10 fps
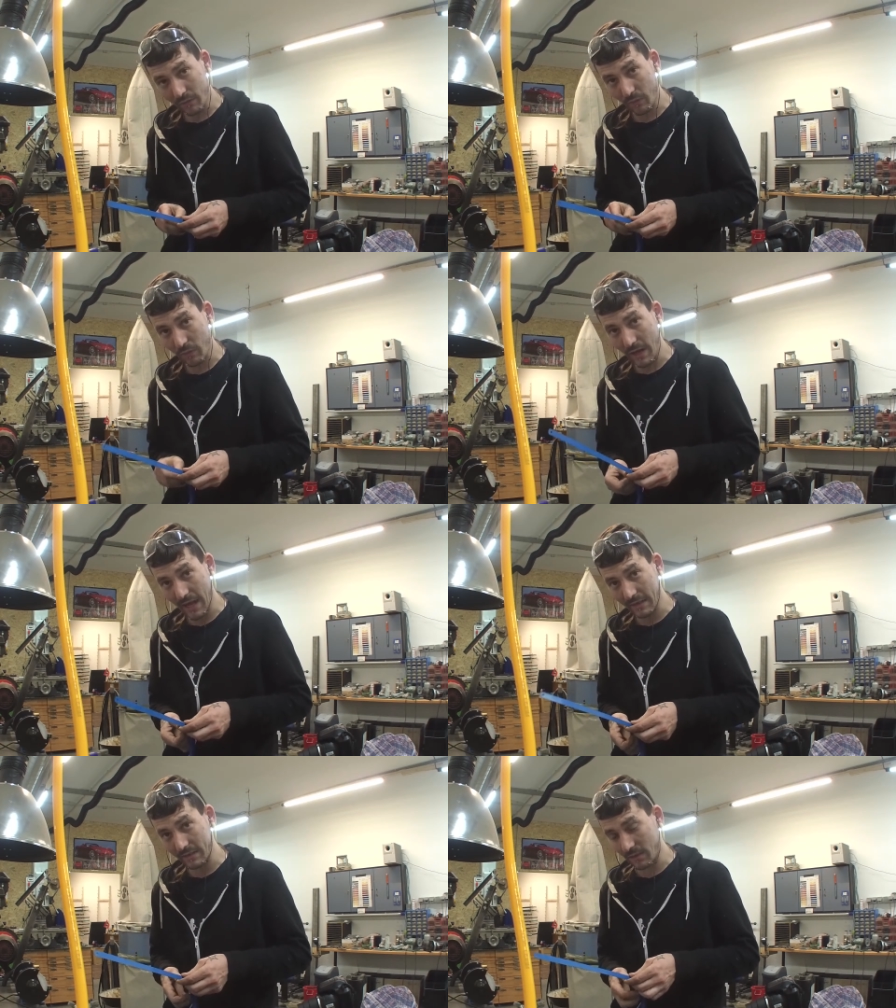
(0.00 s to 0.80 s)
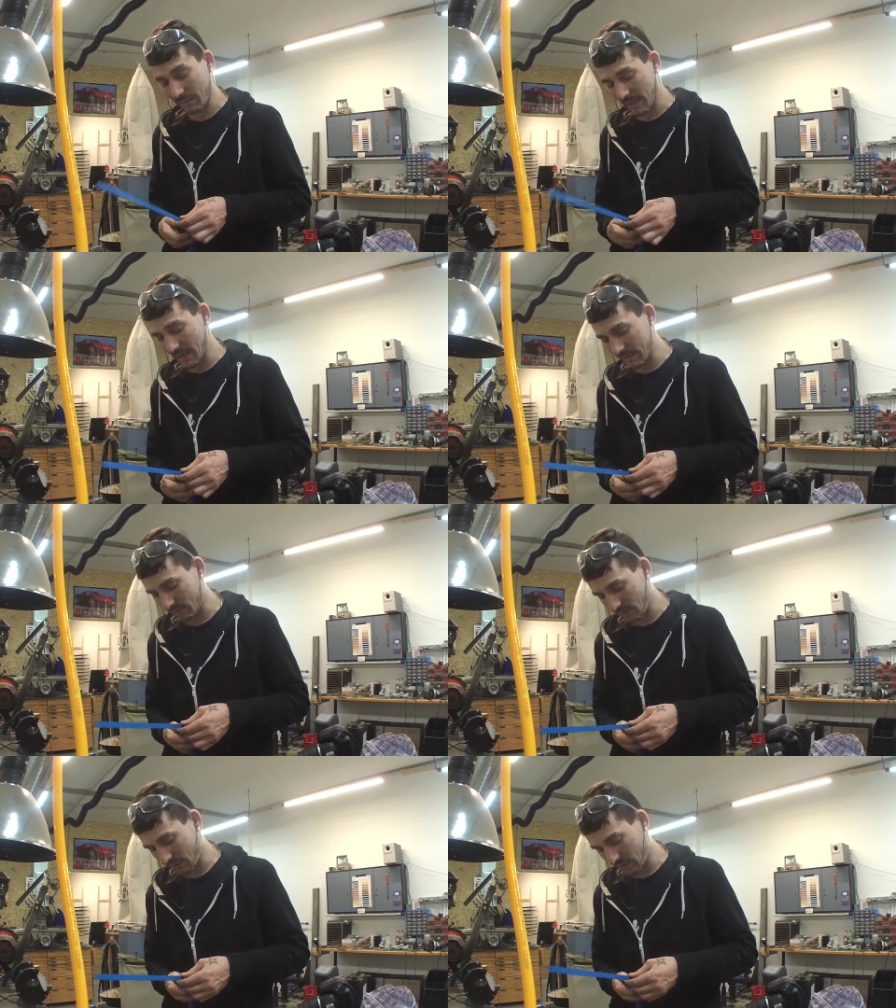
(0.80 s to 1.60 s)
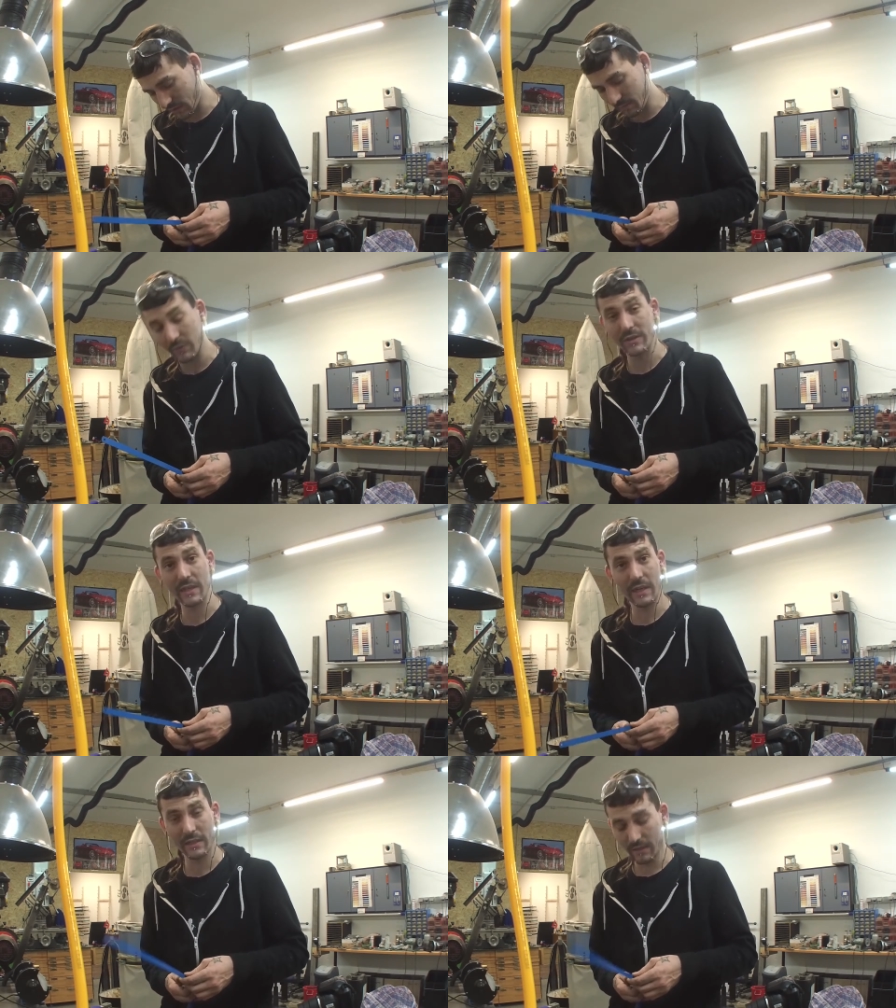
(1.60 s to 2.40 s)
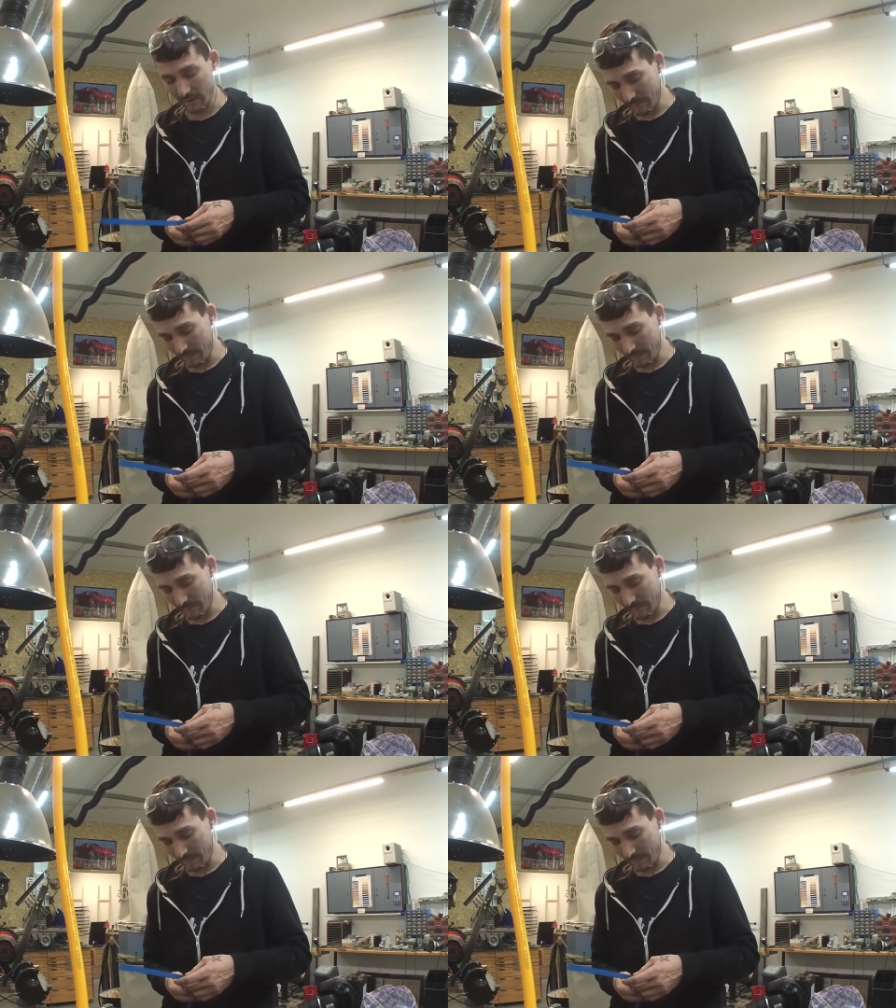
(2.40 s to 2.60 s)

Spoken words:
for a hacksaw blade is 1 cut per second.